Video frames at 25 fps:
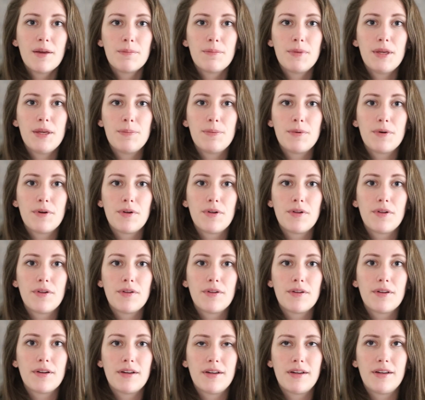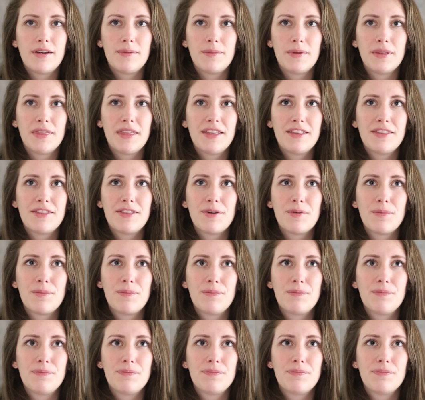People, I think the
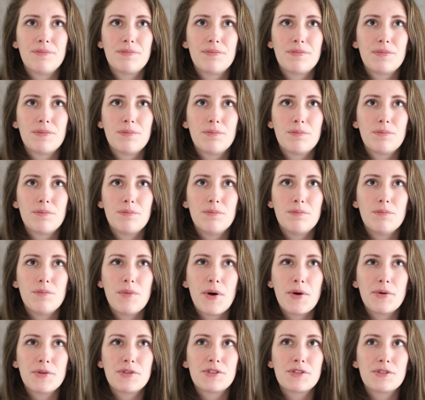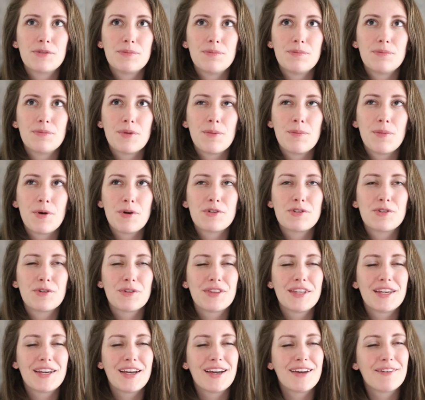most emotional
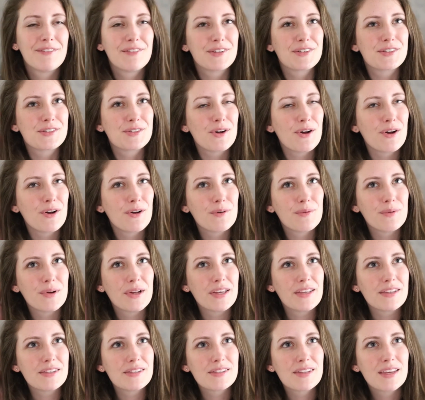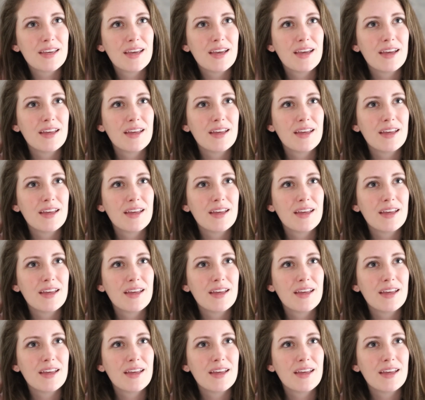thing I ever saw was